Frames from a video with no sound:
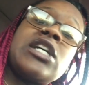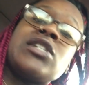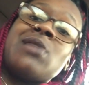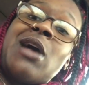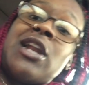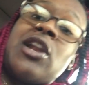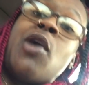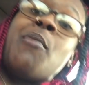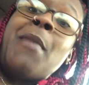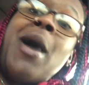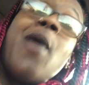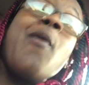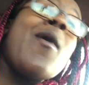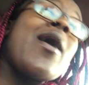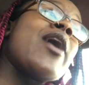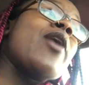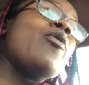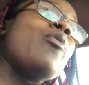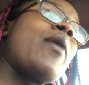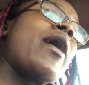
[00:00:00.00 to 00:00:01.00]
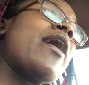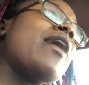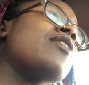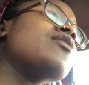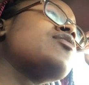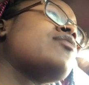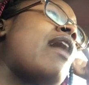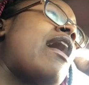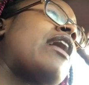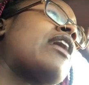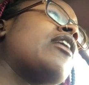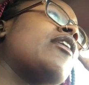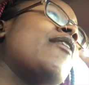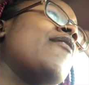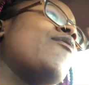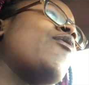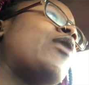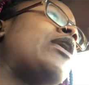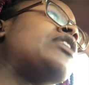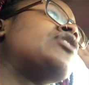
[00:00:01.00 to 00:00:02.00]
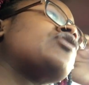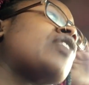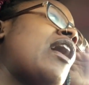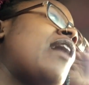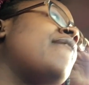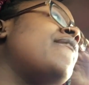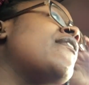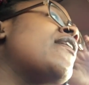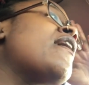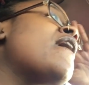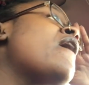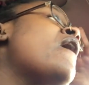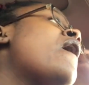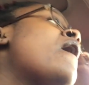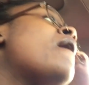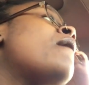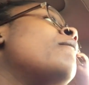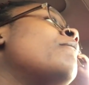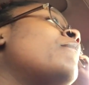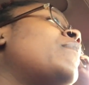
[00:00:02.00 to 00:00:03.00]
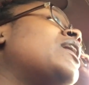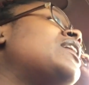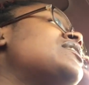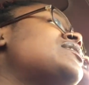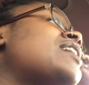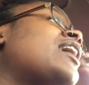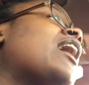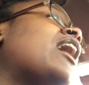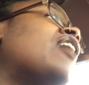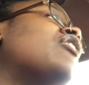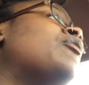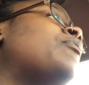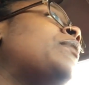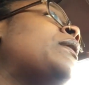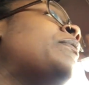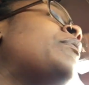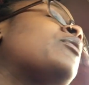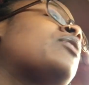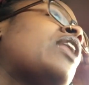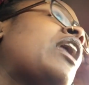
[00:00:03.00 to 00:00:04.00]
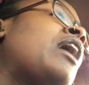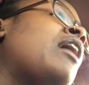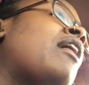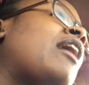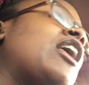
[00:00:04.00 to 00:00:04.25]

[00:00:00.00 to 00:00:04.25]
because I know my way around so I can avoid traffic. But it's like other people think